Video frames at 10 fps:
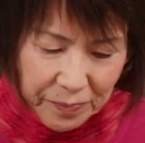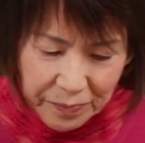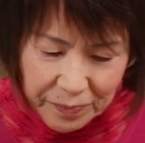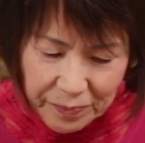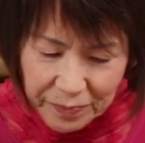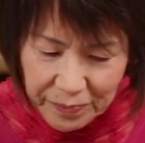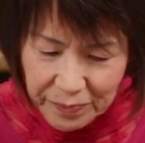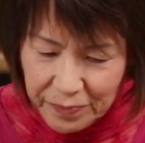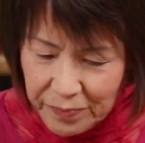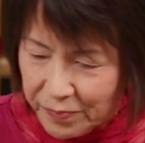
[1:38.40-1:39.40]

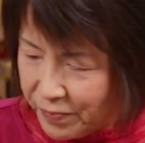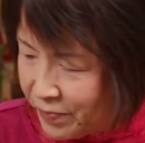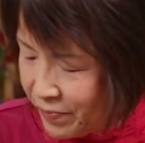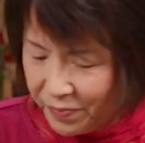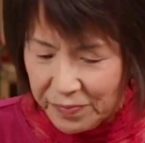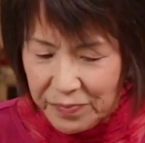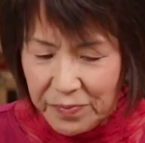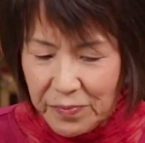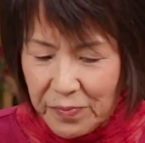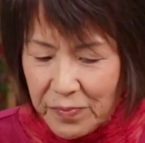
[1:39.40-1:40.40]

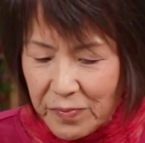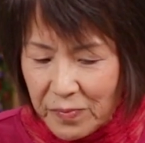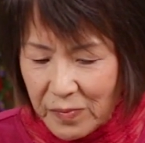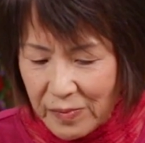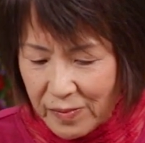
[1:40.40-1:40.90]
Nothing is said.